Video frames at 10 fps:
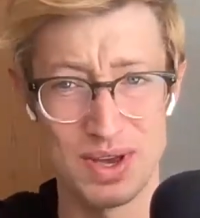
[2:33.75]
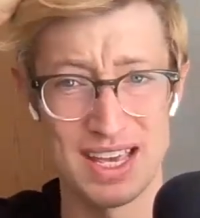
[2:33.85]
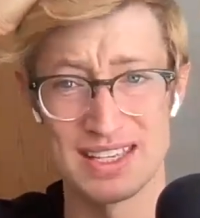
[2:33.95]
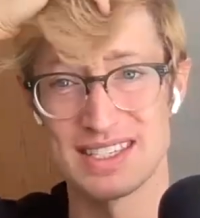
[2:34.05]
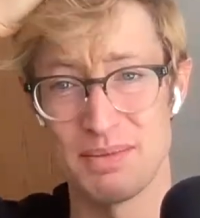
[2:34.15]

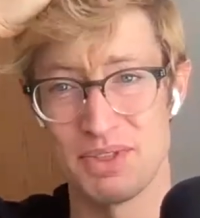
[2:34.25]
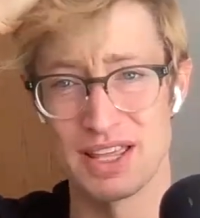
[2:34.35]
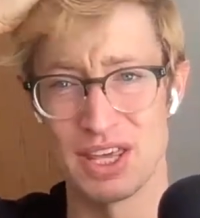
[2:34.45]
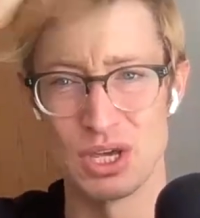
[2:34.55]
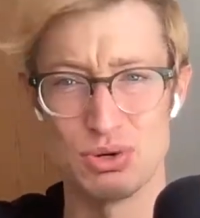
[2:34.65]
doing mm-hmm. is
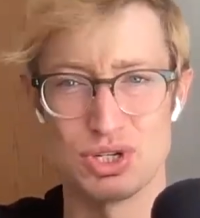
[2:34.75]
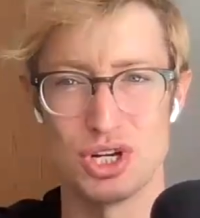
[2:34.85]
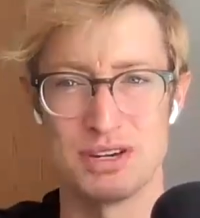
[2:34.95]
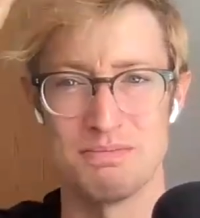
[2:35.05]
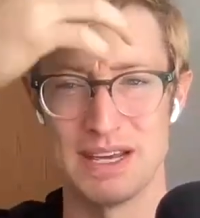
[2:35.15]
something that you
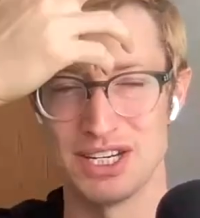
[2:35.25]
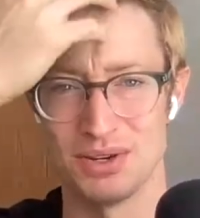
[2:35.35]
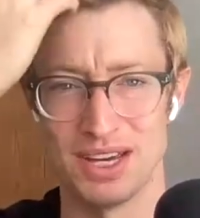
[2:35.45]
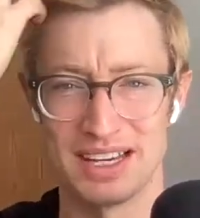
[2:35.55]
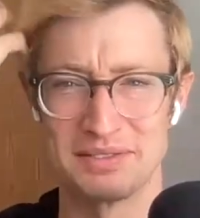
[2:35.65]
shouldn't be
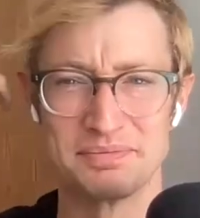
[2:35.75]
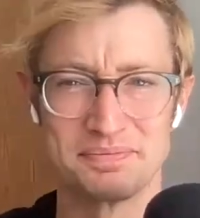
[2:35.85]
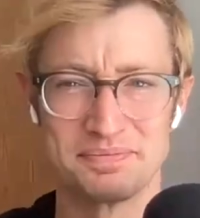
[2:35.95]
doing